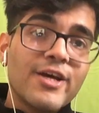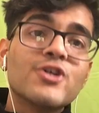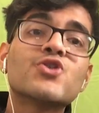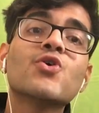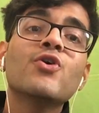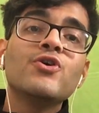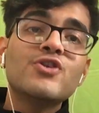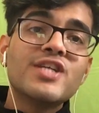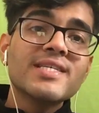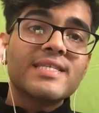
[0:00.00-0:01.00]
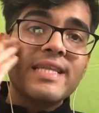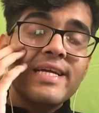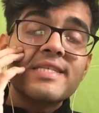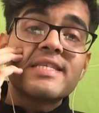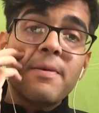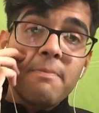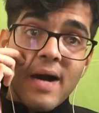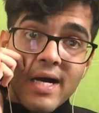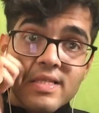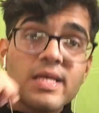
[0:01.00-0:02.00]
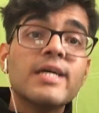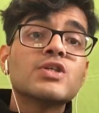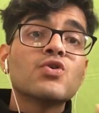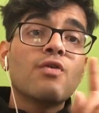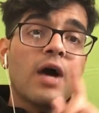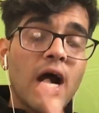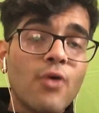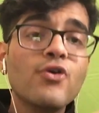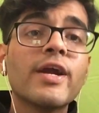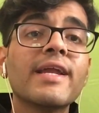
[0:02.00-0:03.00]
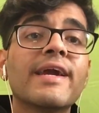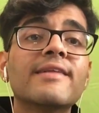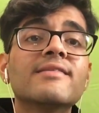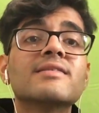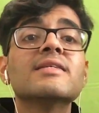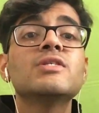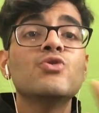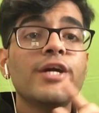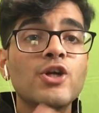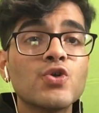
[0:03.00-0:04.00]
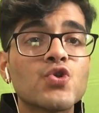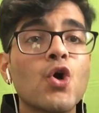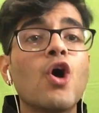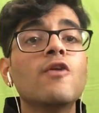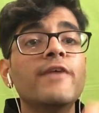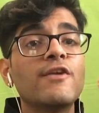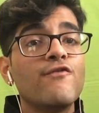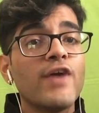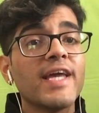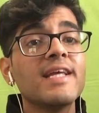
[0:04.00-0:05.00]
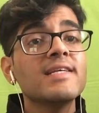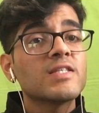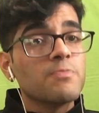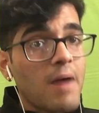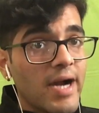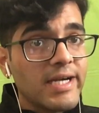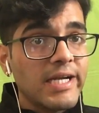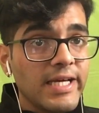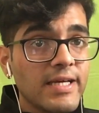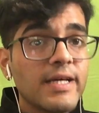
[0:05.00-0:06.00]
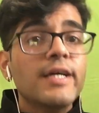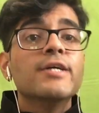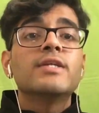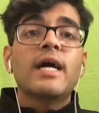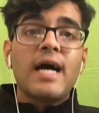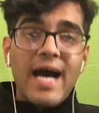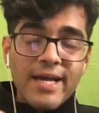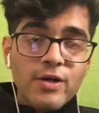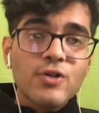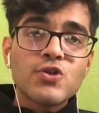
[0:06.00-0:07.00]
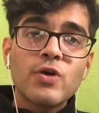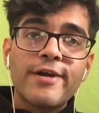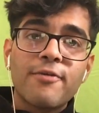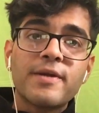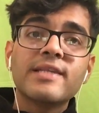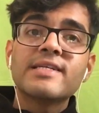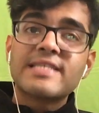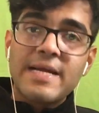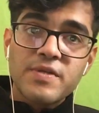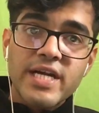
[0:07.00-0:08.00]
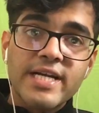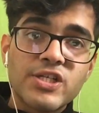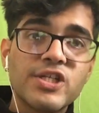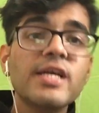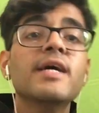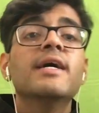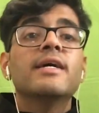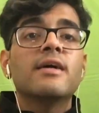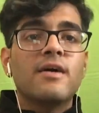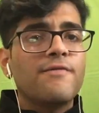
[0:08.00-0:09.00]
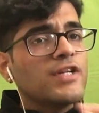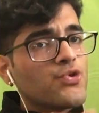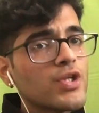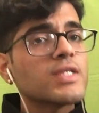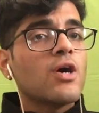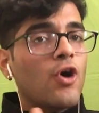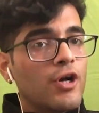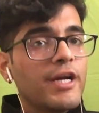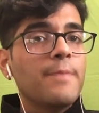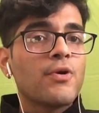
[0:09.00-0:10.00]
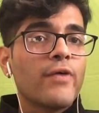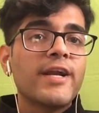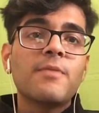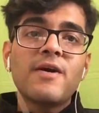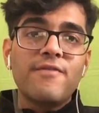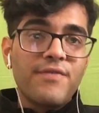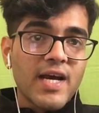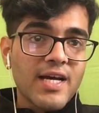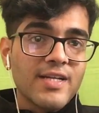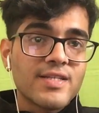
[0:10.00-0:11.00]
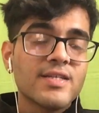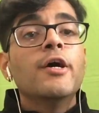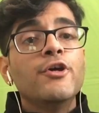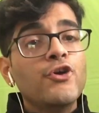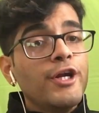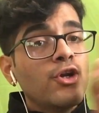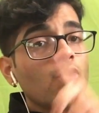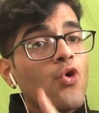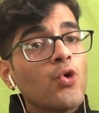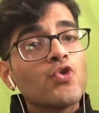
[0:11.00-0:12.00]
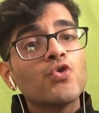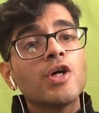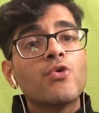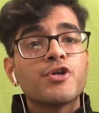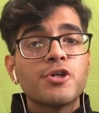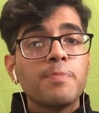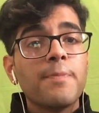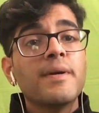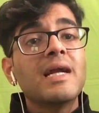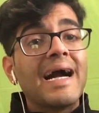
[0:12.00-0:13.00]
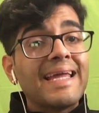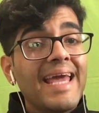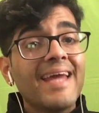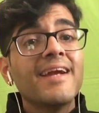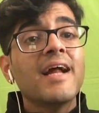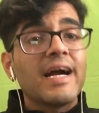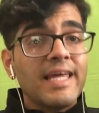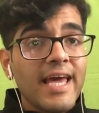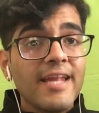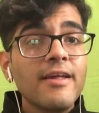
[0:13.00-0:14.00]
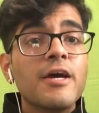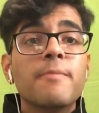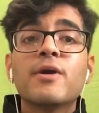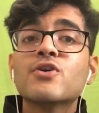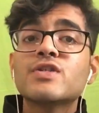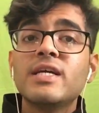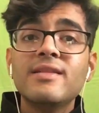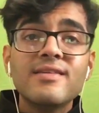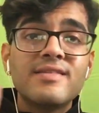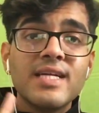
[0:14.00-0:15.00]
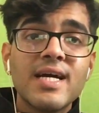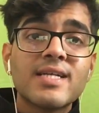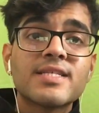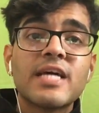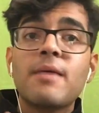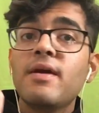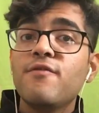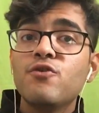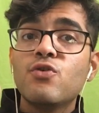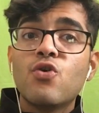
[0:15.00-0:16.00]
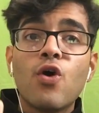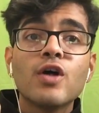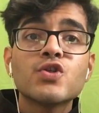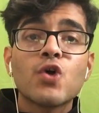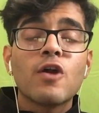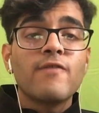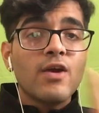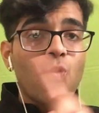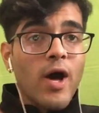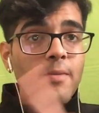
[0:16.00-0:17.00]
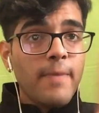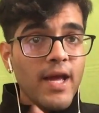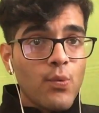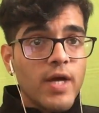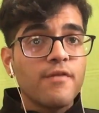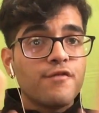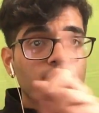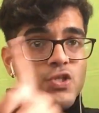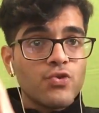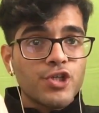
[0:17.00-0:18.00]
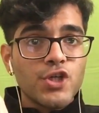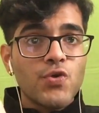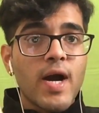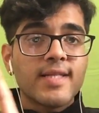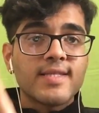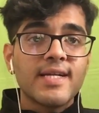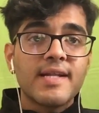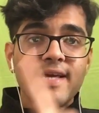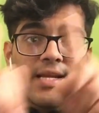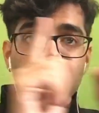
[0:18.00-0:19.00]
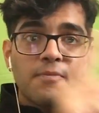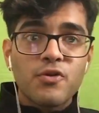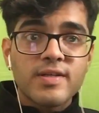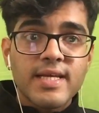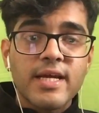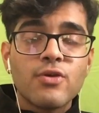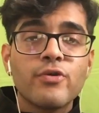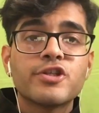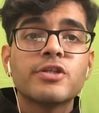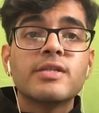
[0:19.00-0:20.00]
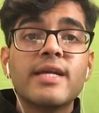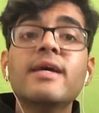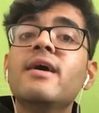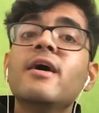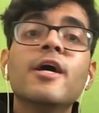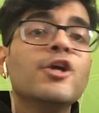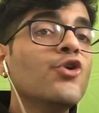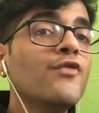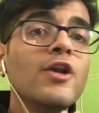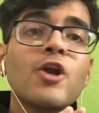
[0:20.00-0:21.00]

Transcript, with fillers: So you just need some marks. So how you can get this is you need to solve it very smartly. I also adopted the same strategy uh, which was already provided by Vivekanand sir. You need to go through the question paper again and again because in the three hours time, if you go on solving one by one, first question you answer and then come to the second question, then you will